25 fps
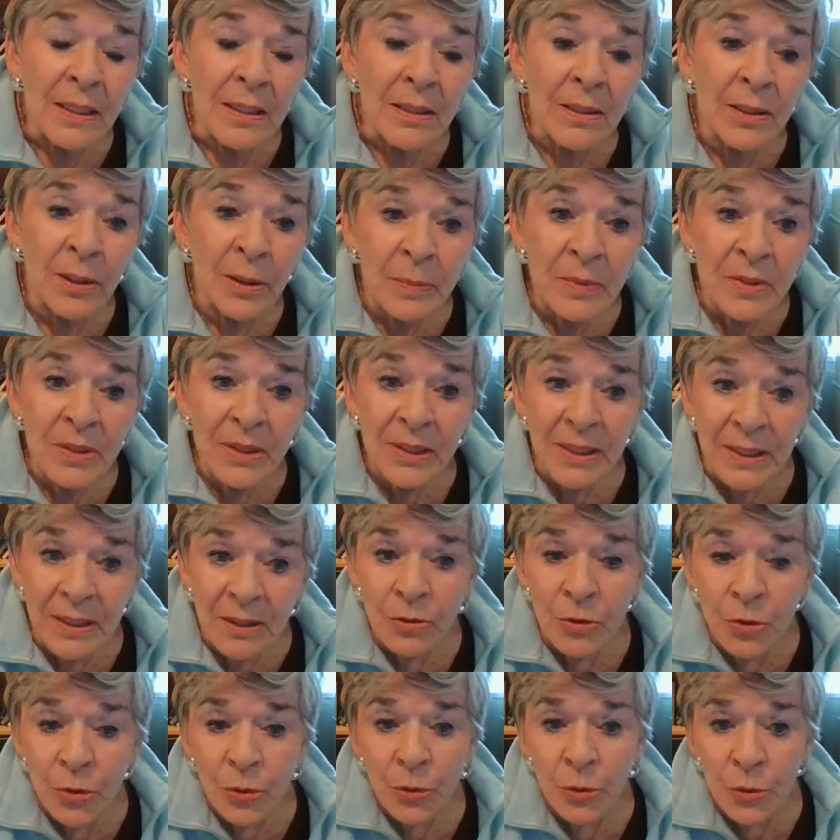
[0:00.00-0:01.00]
comes
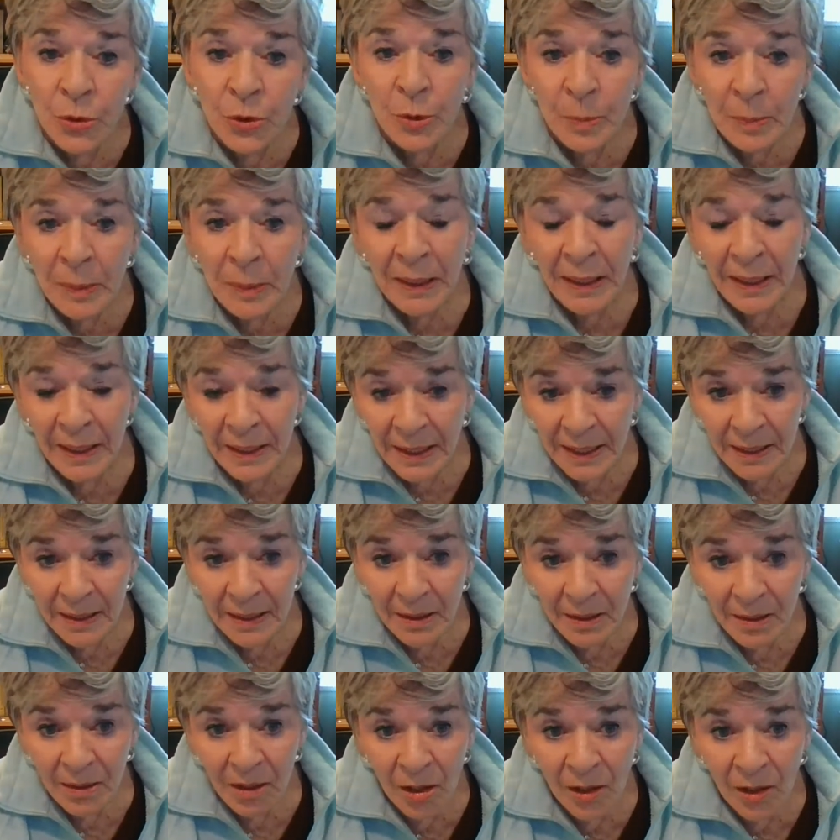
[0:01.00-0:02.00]
into your
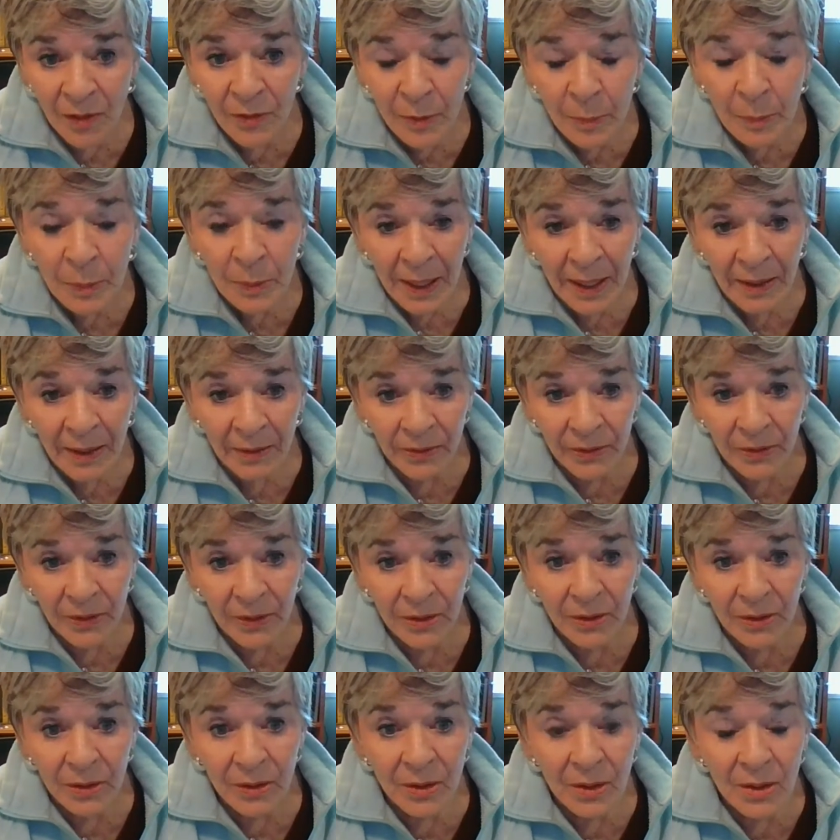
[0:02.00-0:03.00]
body on the breath.
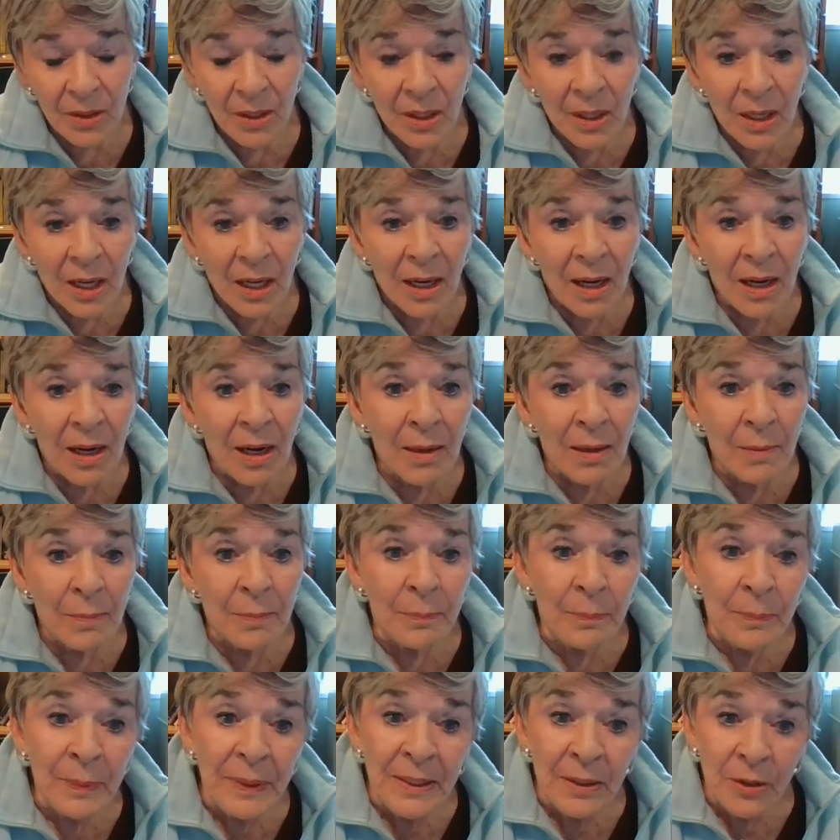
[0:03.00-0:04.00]

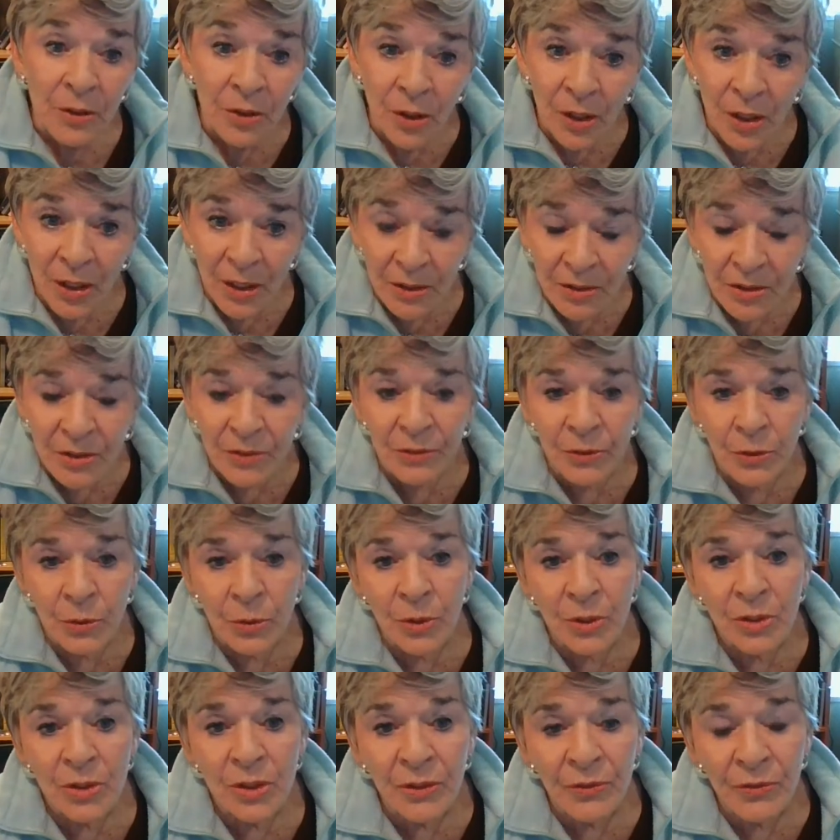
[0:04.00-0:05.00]
Because, of
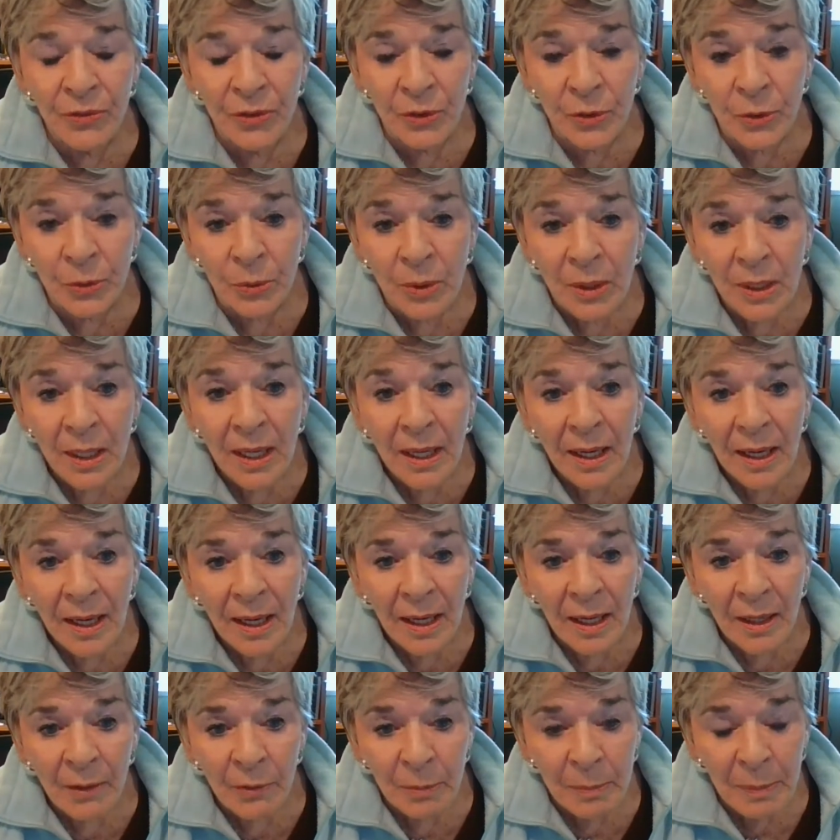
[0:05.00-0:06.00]
course, if you
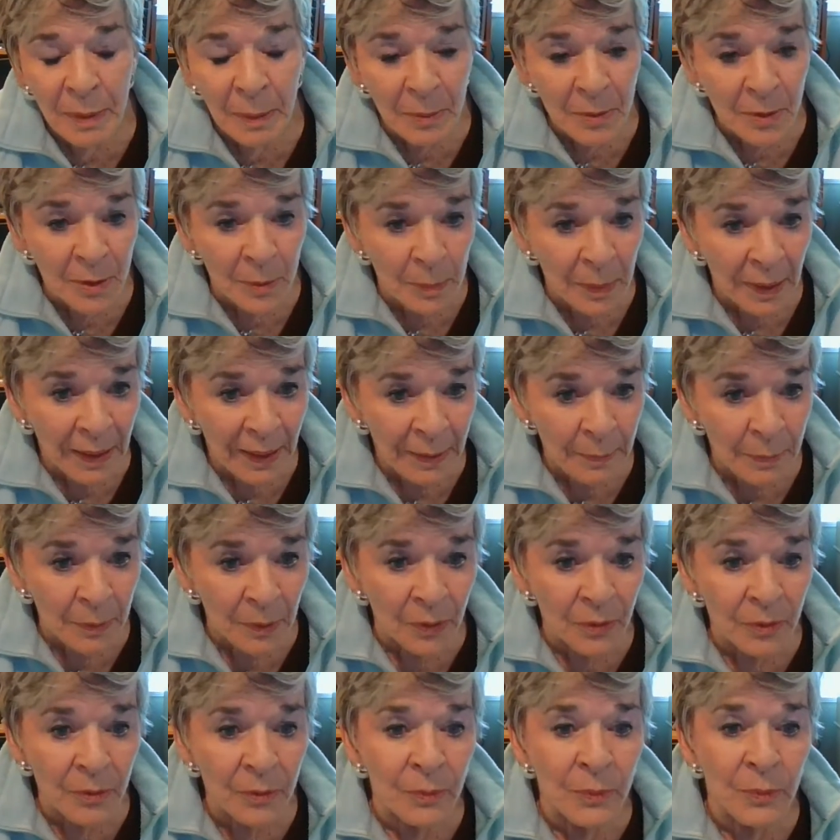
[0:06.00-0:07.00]
remember the
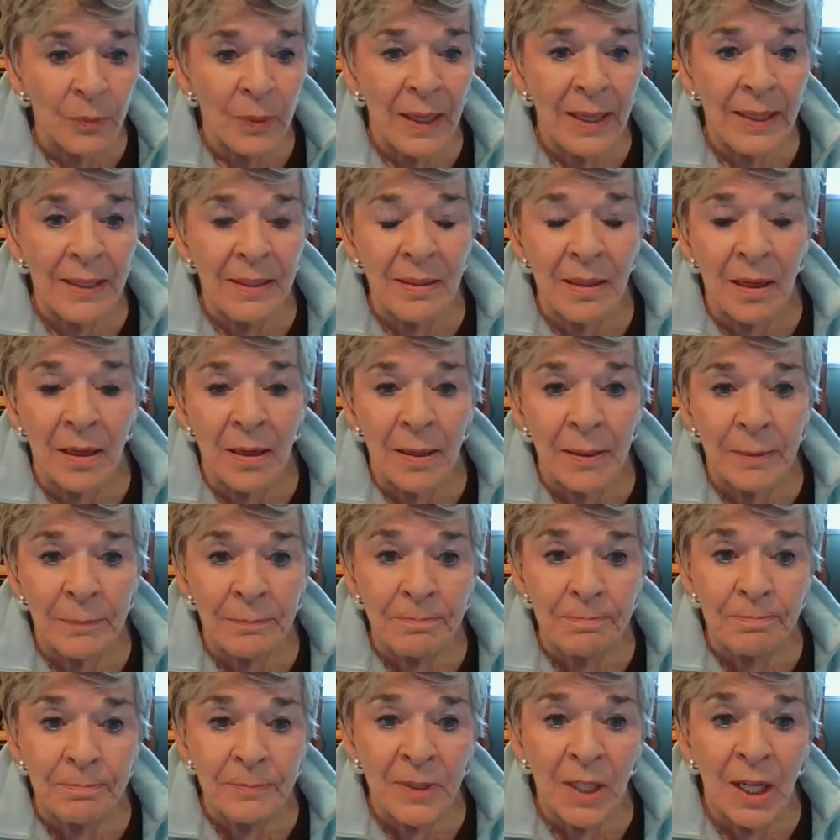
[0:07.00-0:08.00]
Bible, when
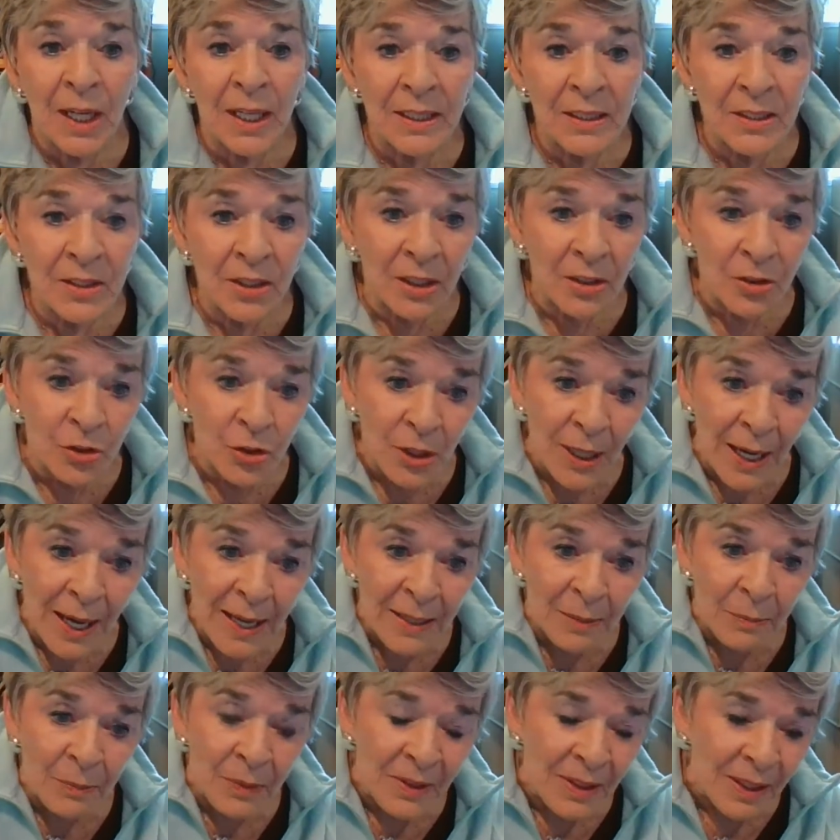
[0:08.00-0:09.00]
God touched
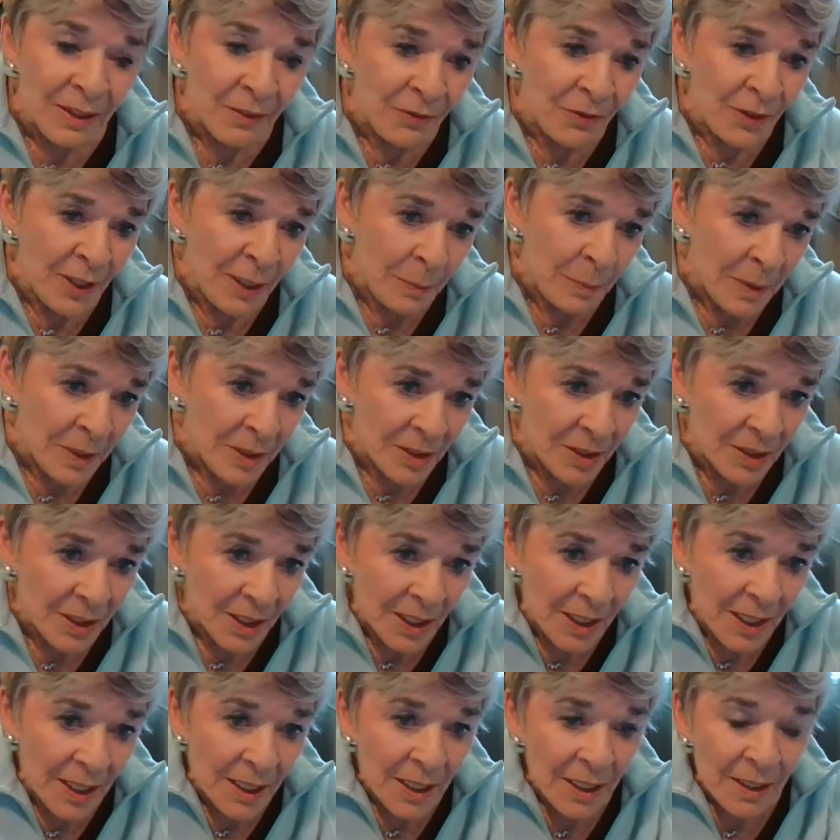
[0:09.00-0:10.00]
Adam with that famous
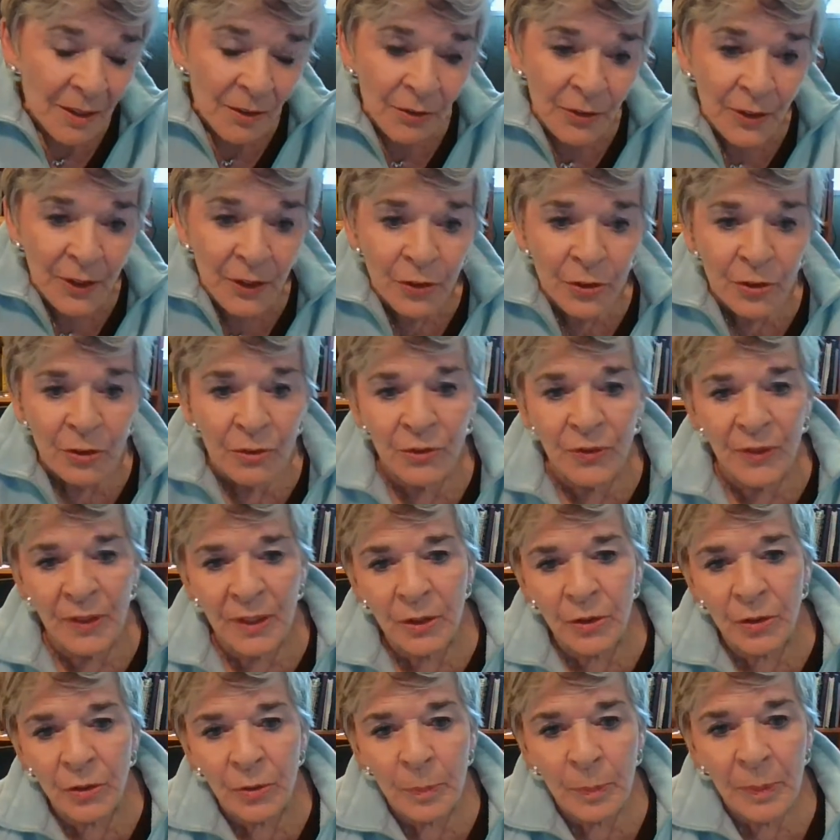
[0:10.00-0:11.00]

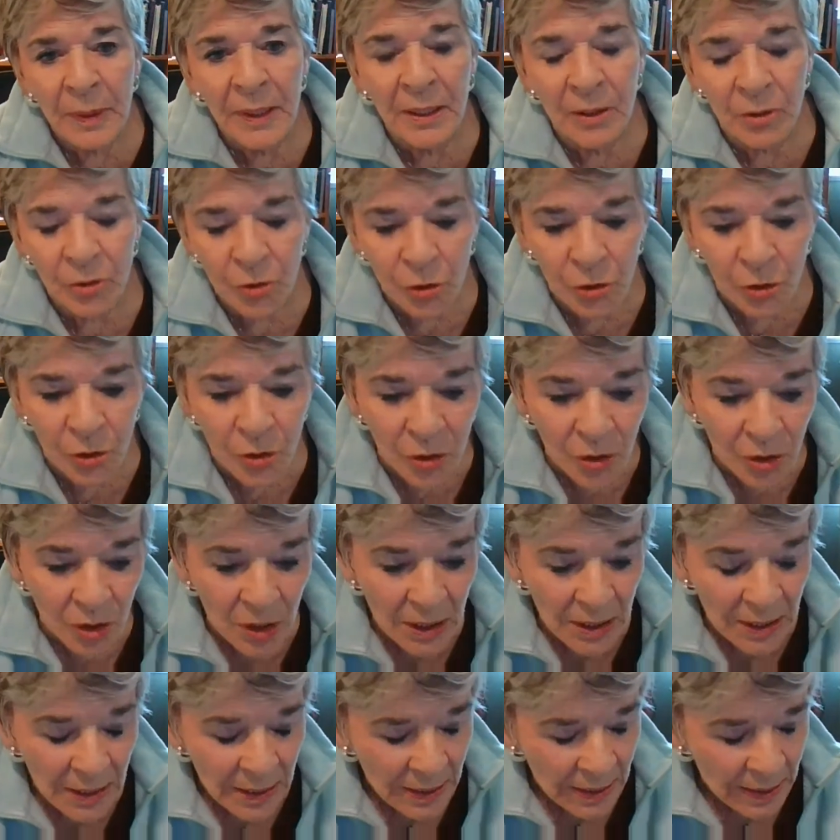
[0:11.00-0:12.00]
finger-to-finger picture
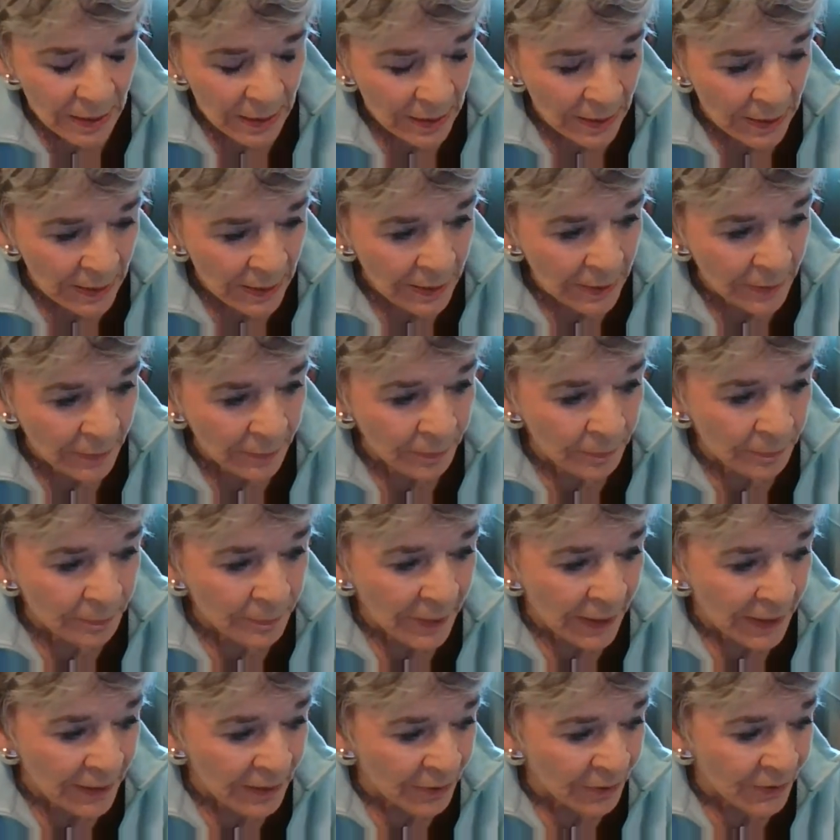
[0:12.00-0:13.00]

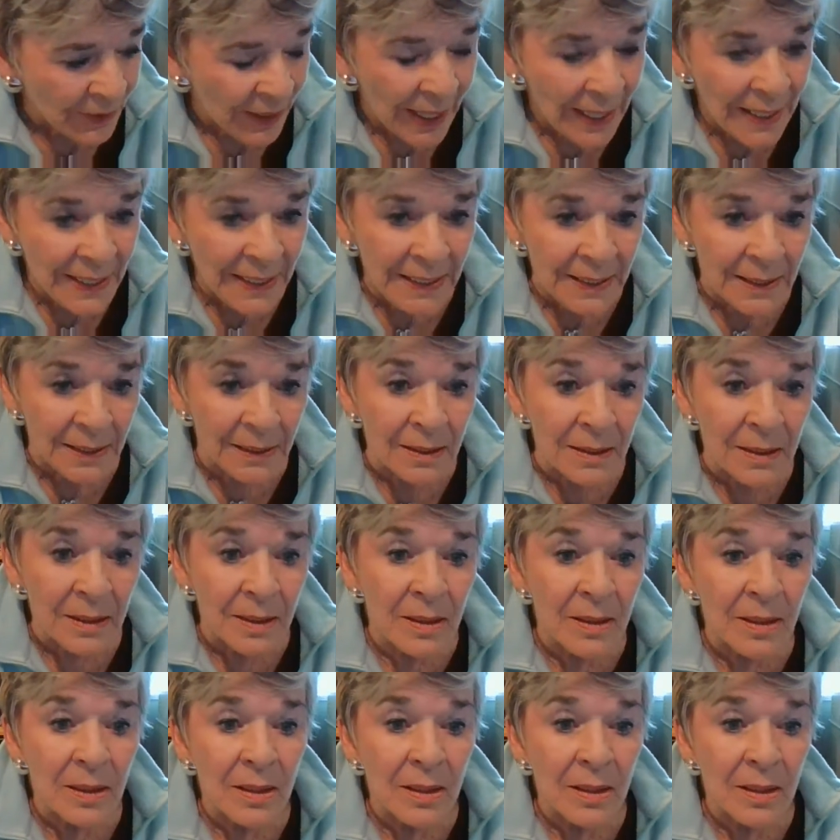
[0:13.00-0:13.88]
at the Vatican,